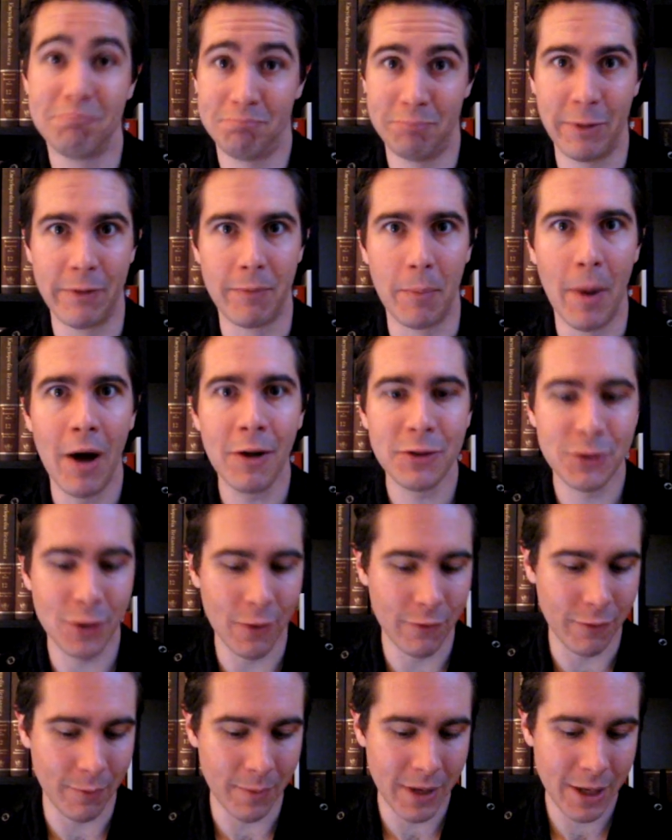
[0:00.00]
Bit of a
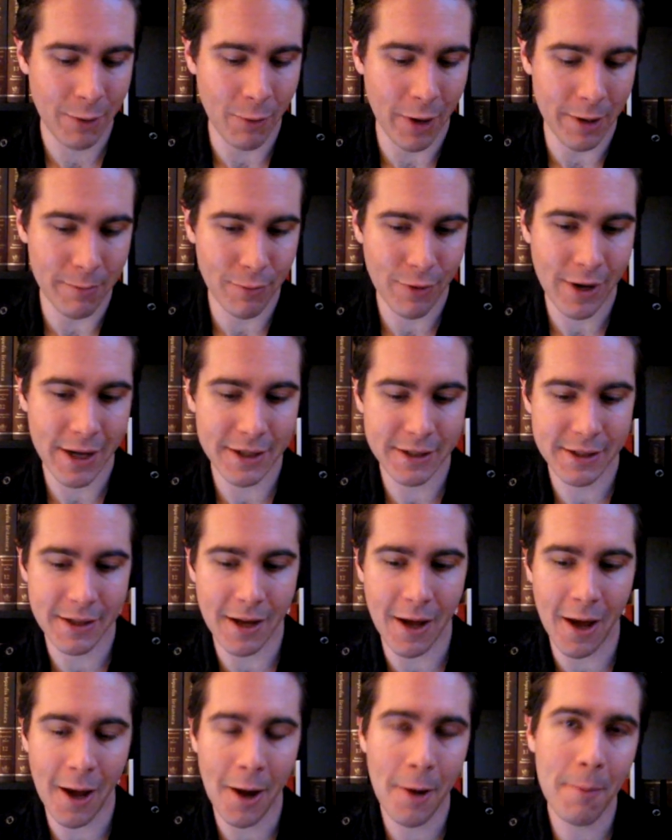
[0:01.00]
milestone for me, quite impressed.
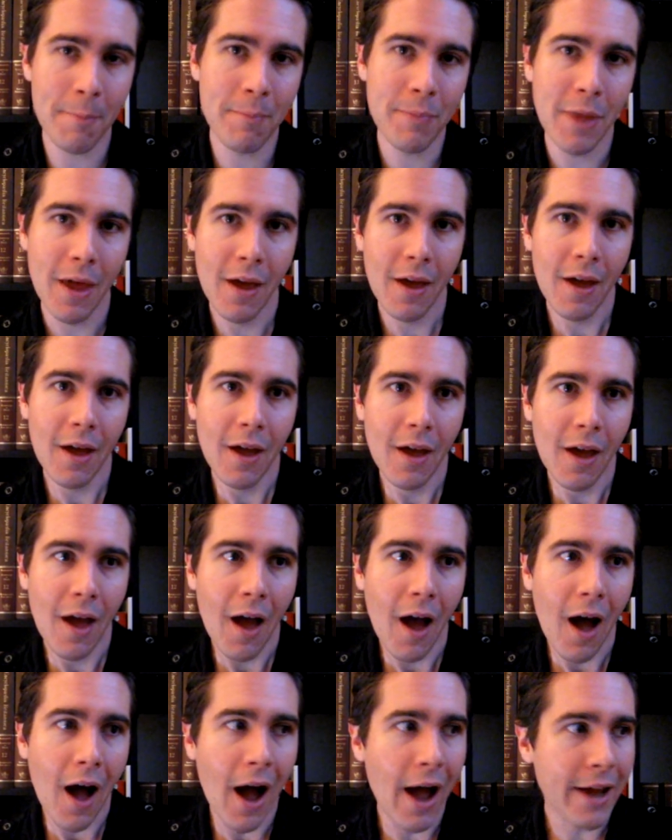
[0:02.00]
Um,
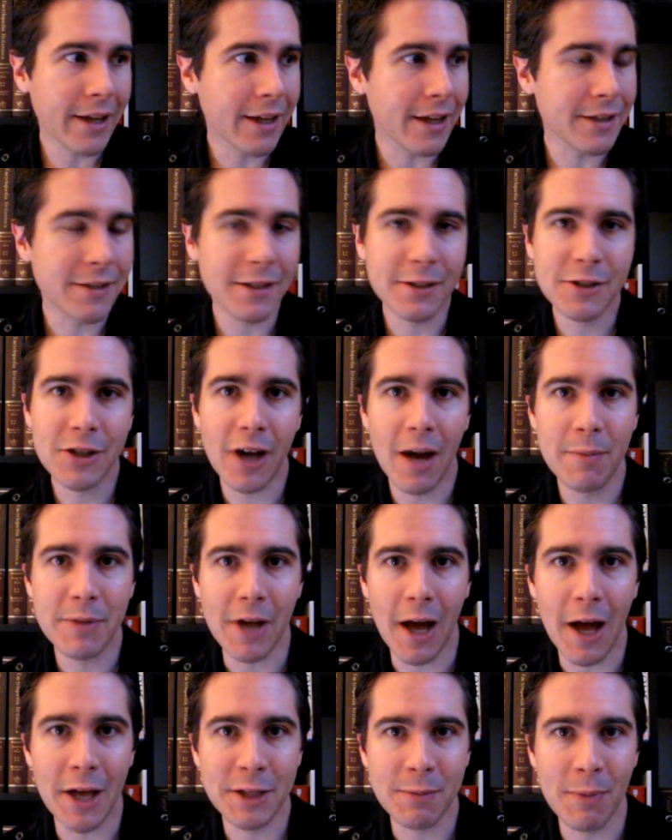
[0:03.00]
I guess it's time
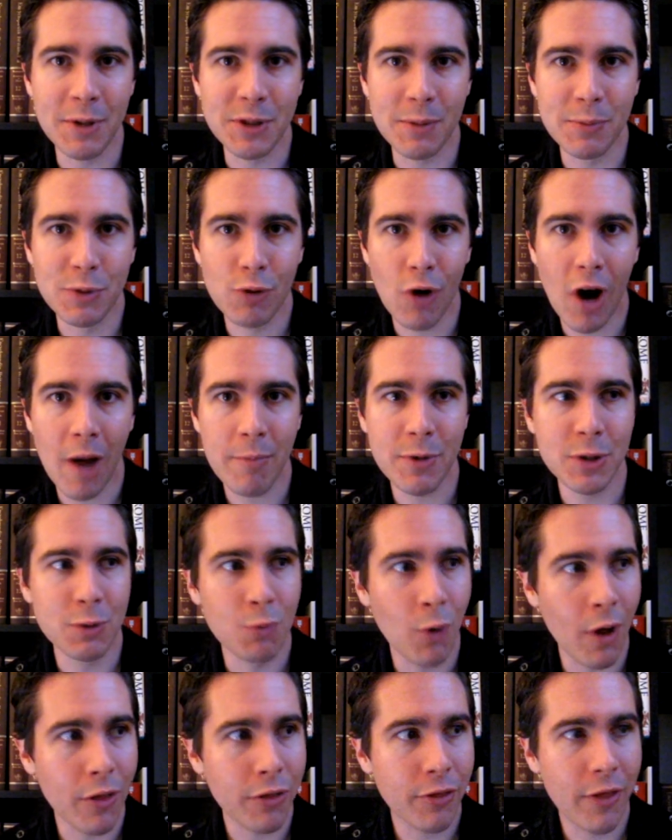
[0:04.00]
to ask my subscribers
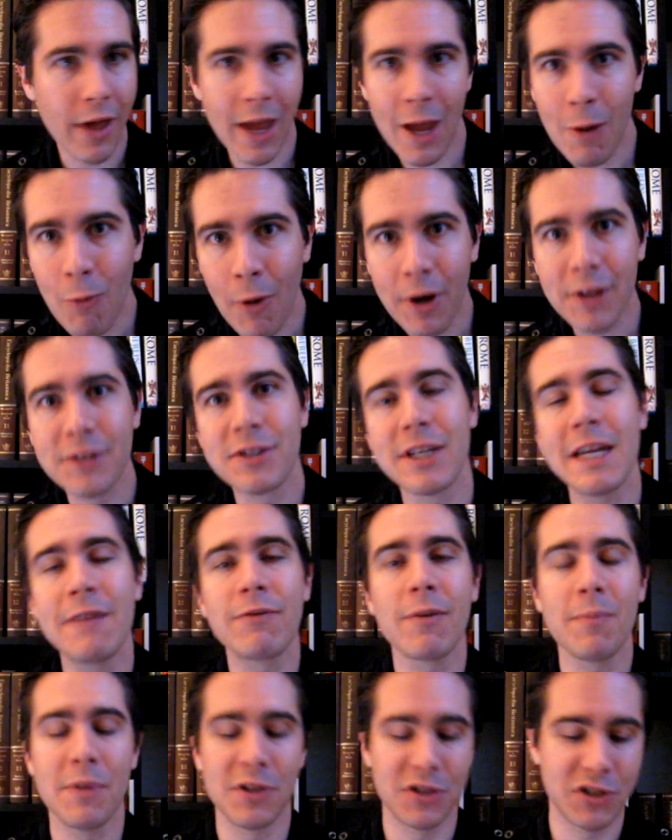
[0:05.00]
what they want to see
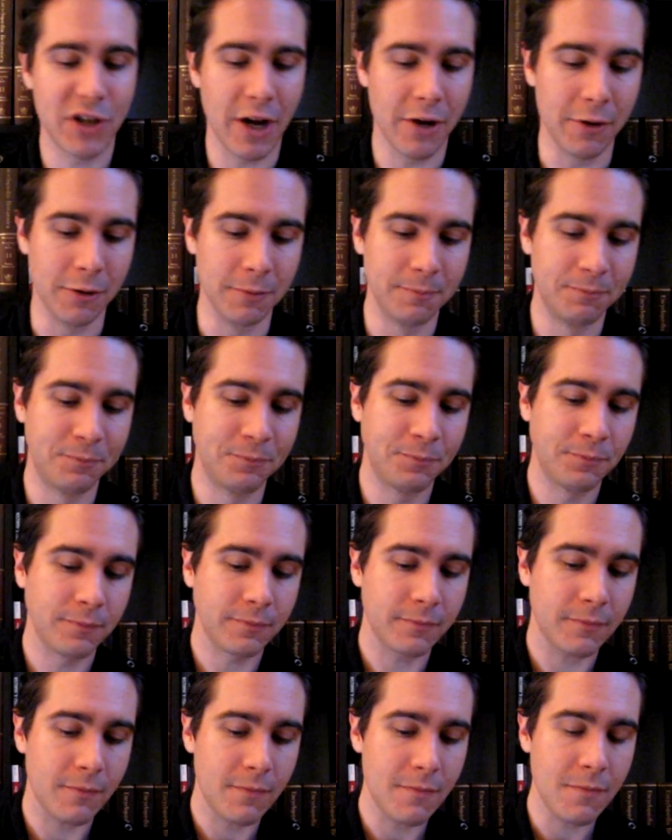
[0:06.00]
from this channel.
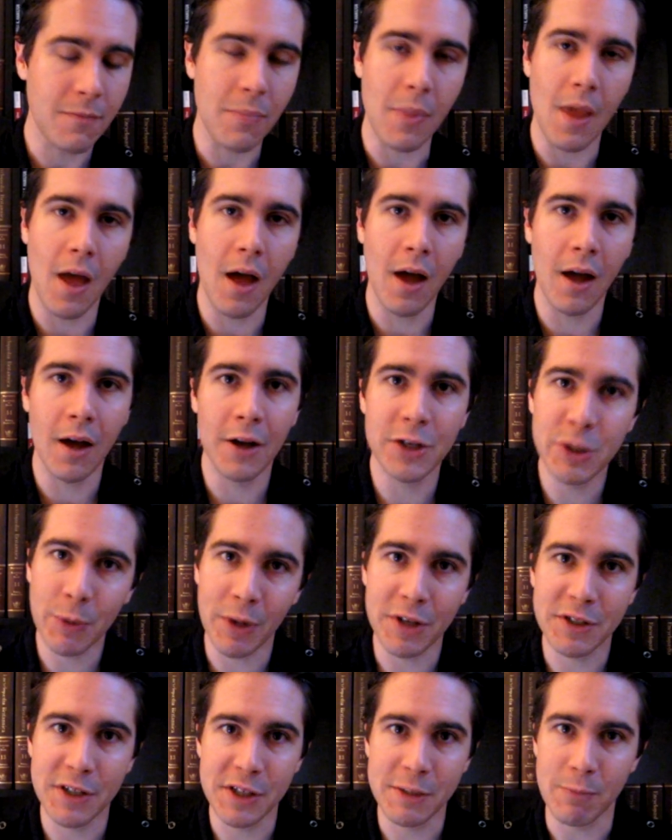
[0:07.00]
Uh, do you
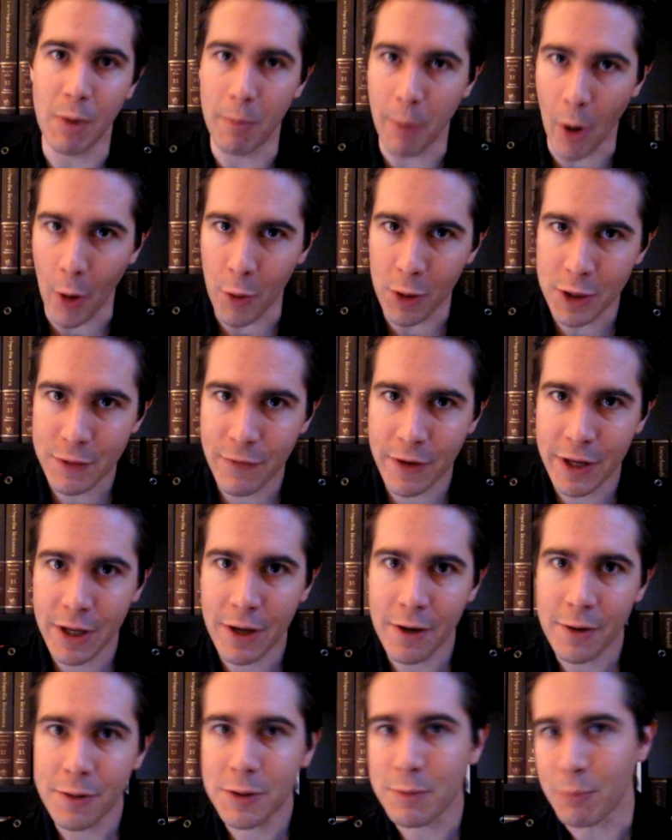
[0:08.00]
want to see some more ponage
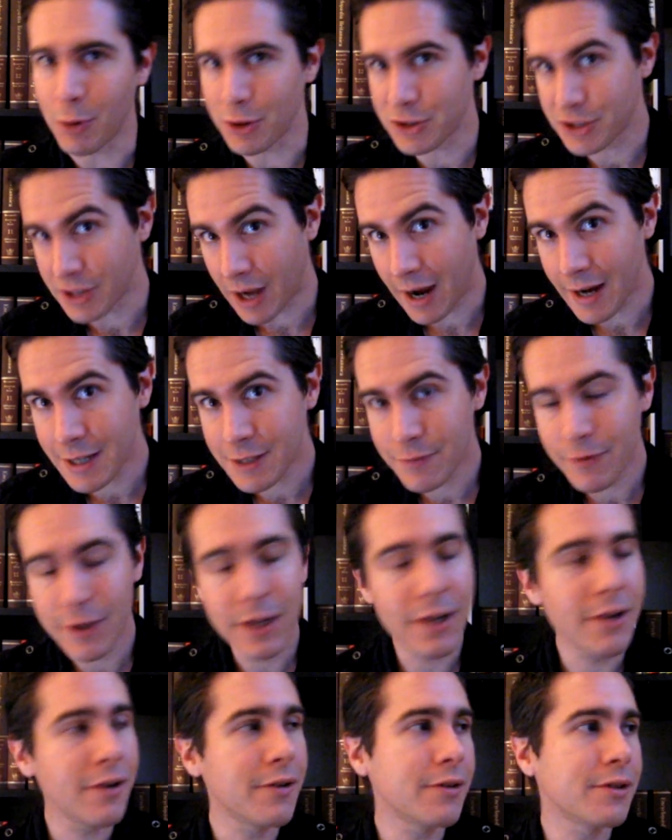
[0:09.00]
videos, more science
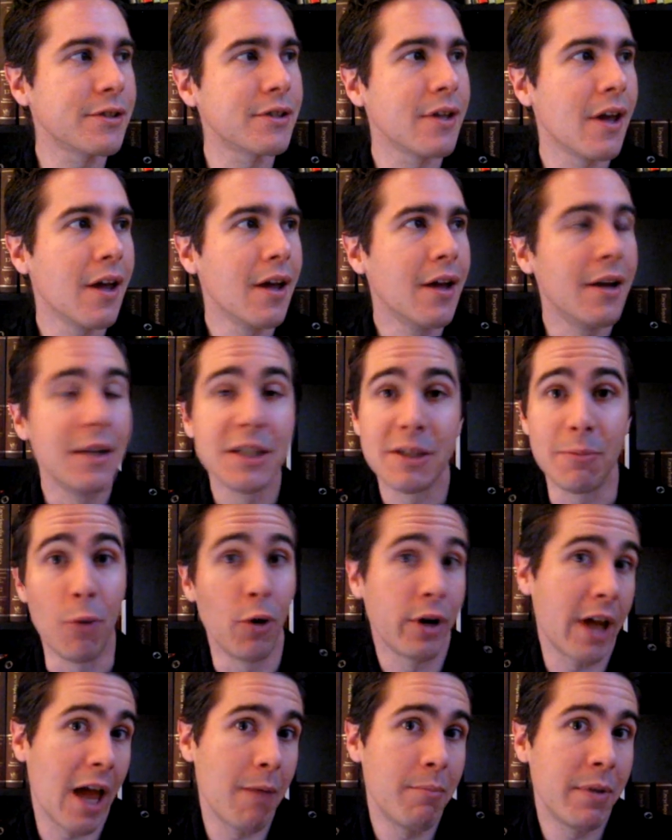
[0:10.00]
videos, some
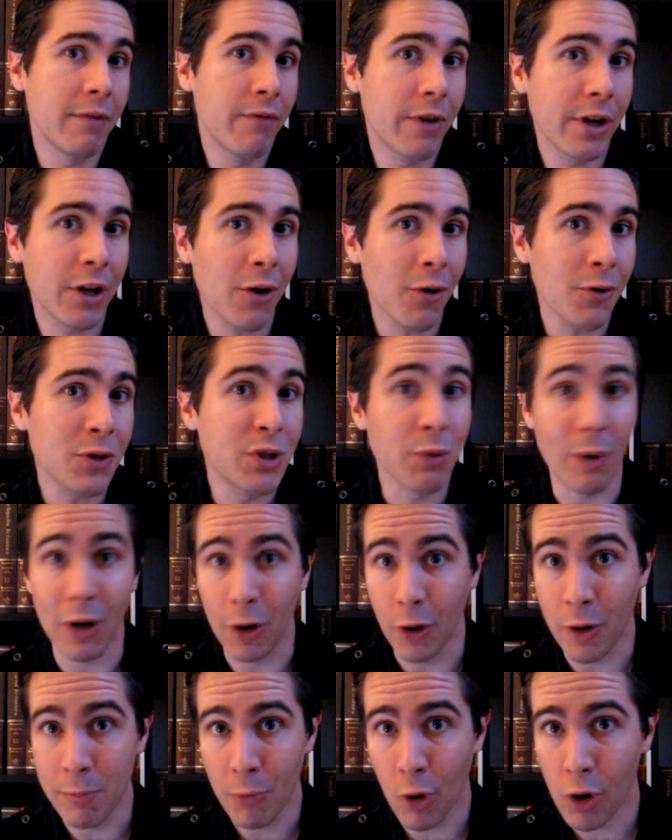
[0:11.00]
more camping videos? Do you want to
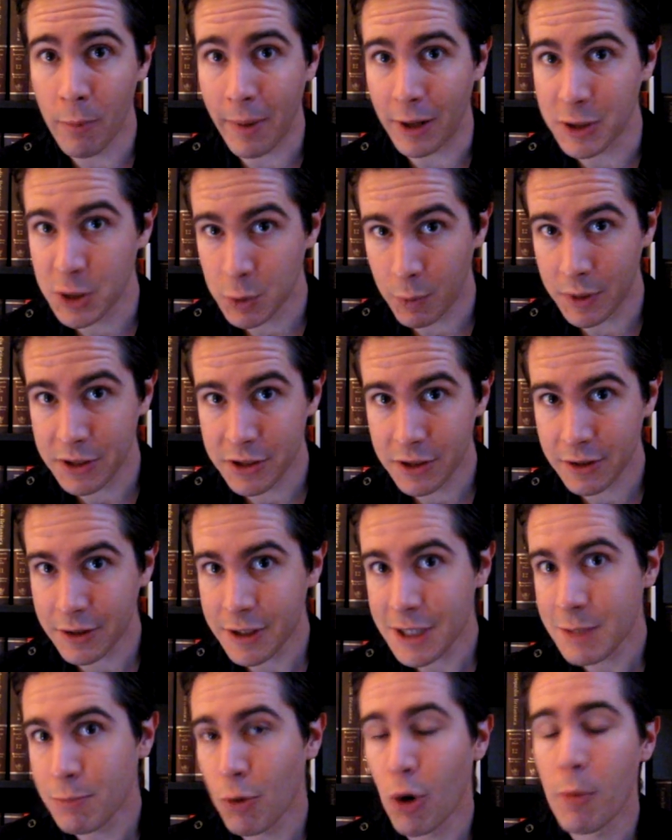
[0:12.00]
learn more about
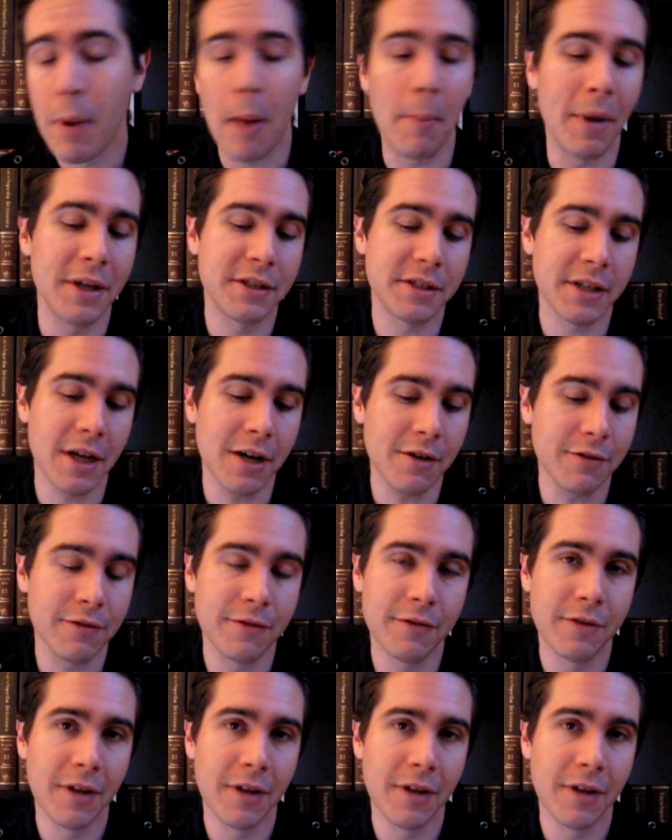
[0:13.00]
Switzerland, more about myself?